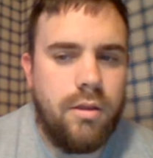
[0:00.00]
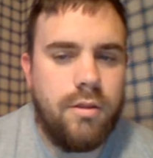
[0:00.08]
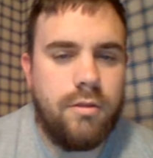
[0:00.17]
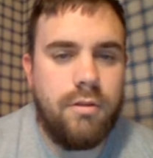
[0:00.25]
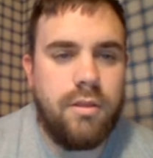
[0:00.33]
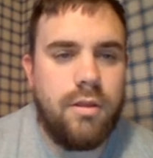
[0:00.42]

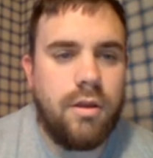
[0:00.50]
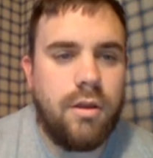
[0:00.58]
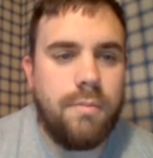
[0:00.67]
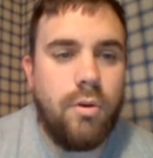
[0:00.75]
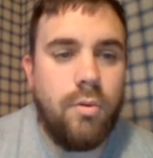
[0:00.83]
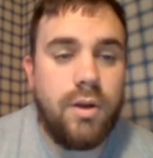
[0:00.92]
So let's talk
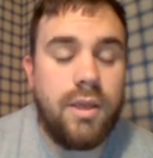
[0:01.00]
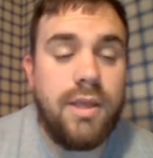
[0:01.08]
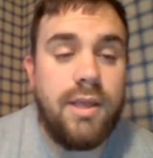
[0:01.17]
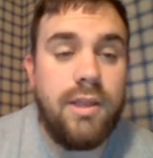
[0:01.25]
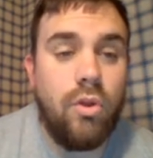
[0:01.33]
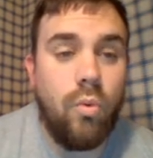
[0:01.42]
about what a
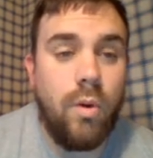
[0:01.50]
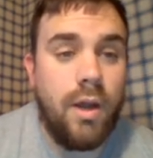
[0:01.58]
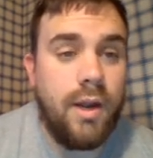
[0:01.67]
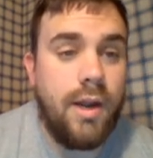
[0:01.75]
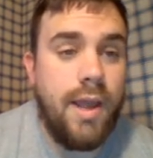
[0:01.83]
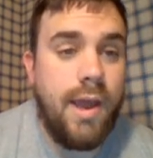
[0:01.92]

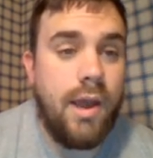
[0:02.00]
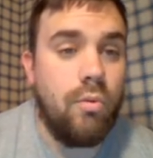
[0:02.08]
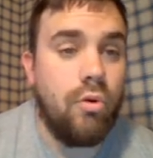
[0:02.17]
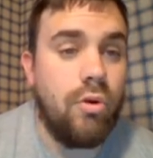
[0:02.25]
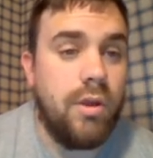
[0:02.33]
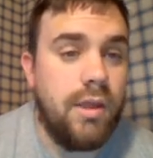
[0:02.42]
kilowatt
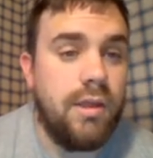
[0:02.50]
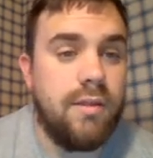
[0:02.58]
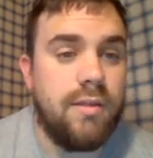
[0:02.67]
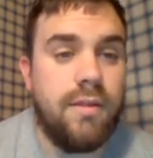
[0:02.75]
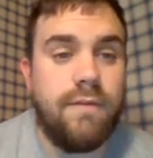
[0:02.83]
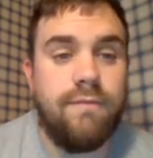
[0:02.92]
hour
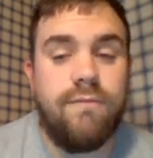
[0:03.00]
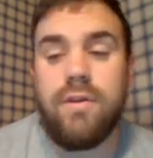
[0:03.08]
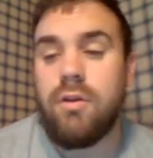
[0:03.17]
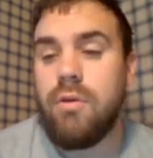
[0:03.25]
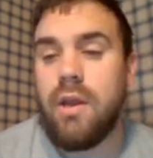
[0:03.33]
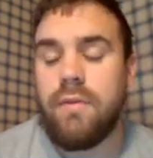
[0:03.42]
is and
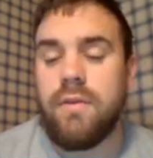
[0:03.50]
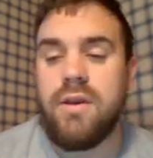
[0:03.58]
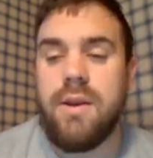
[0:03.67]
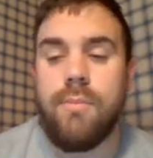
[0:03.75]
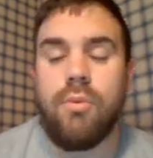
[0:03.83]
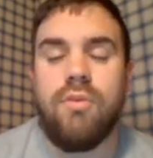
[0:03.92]
figuring out the
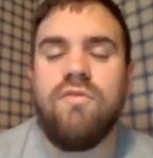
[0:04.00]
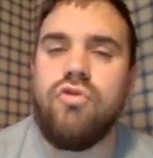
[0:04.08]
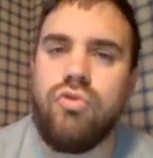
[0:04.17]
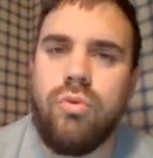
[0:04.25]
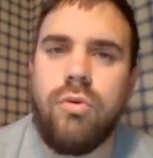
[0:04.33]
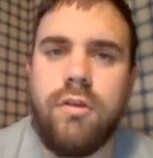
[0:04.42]
number of
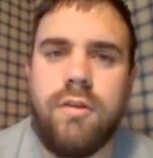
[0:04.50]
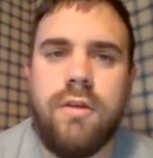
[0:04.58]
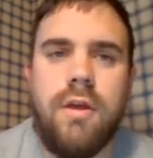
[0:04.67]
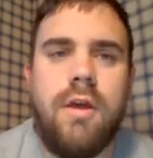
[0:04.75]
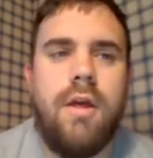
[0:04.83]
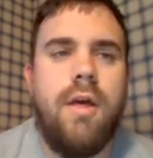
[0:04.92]
joules
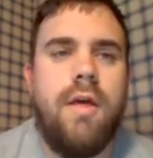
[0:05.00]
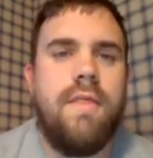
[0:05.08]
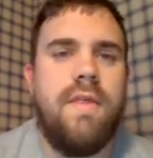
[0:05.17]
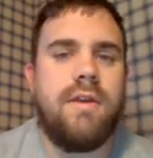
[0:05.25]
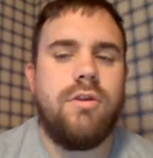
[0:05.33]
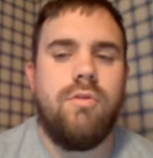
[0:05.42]

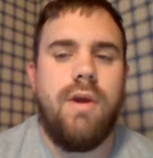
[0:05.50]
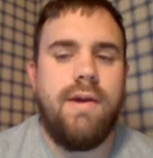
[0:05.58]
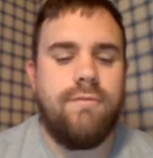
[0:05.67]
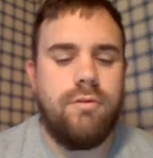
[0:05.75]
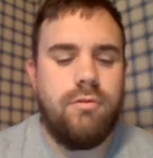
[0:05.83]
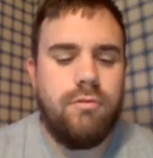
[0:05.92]
that you
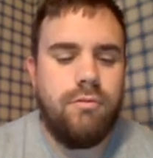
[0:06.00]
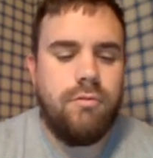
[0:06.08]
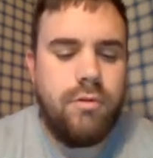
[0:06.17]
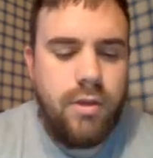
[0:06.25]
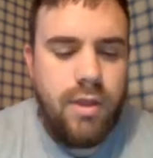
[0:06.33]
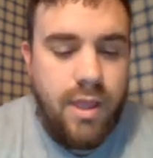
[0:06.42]
have to,
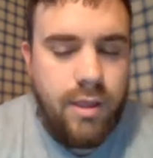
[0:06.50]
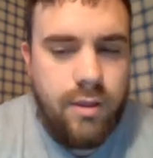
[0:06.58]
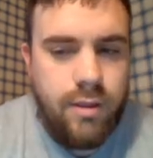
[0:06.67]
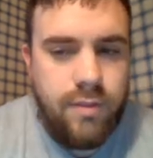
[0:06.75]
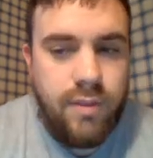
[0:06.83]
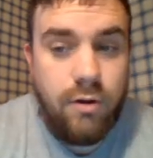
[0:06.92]

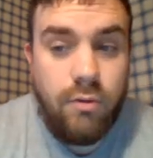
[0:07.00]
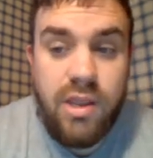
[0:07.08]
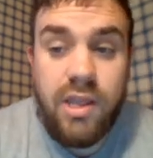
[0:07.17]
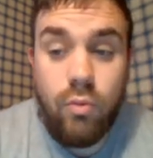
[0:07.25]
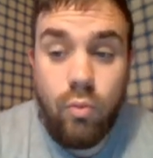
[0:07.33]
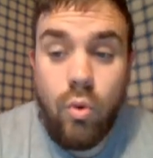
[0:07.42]
that are
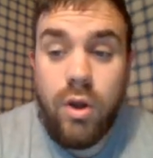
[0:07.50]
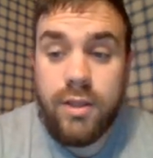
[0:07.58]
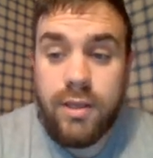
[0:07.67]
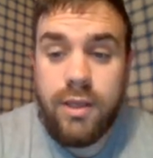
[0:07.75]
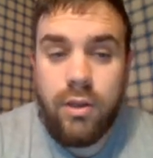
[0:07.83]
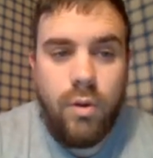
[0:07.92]
in 1
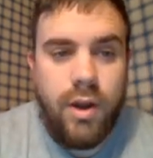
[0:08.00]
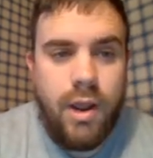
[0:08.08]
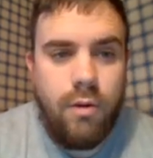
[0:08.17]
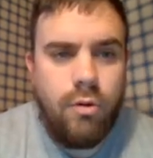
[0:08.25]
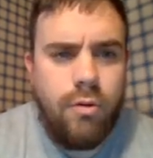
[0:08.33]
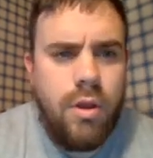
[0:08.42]
kilowatt
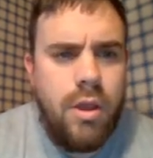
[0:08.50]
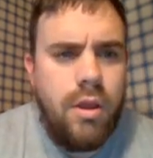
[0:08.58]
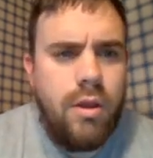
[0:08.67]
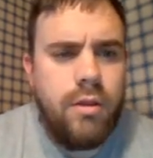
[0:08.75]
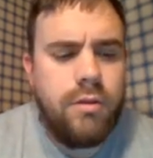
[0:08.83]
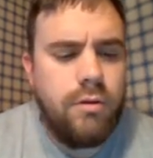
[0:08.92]
hour.
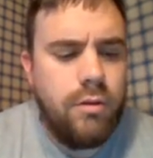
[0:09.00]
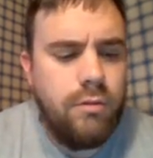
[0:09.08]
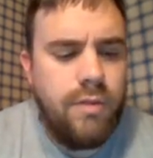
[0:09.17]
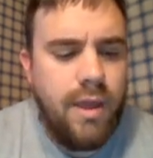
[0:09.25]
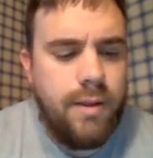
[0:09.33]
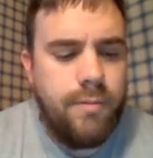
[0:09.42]
So to do
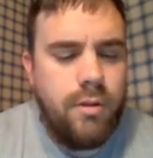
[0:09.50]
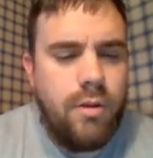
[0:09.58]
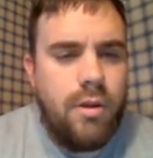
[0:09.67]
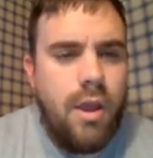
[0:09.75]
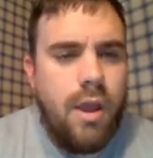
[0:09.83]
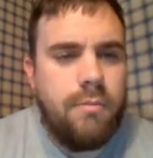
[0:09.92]
that,
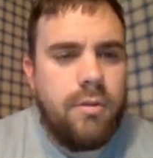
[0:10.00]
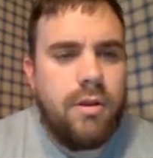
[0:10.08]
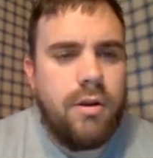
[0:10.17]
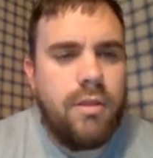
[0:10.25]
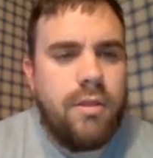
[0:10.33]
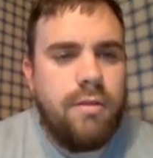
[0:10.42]
I'm just
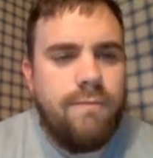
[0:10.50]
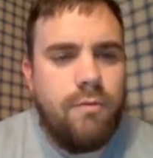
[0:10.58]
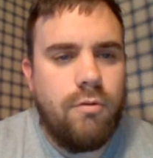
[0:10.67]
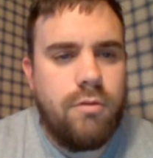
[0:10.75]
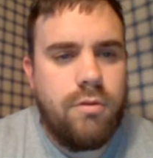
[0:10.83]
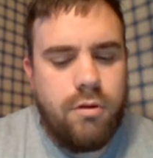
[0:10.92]
going to
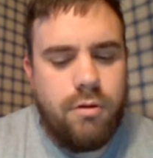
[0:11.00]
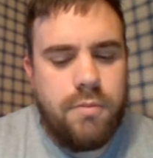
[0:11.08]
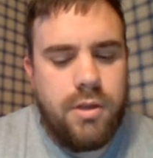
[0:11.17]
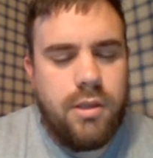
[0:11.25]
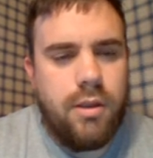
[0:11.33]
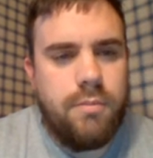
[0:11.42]
first start by
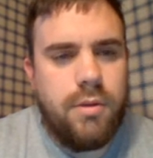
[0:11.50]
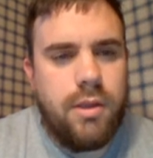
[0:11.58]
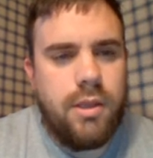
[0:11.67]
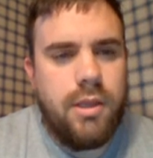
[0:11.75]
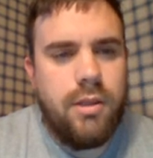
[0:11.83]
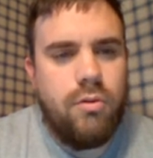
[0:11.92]
typing
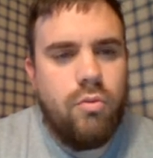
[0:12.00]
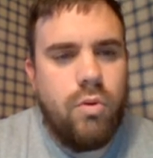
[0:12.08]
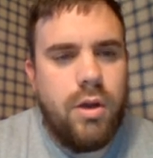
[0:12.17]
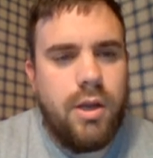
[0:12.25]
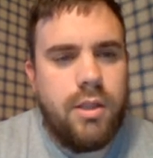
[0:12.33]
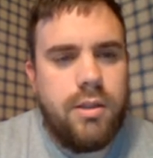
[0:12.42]

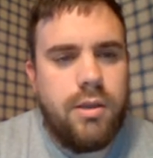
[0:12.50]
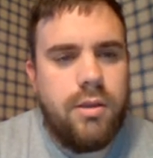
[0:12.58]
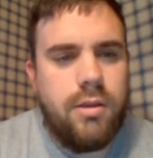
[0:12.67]
kilowatt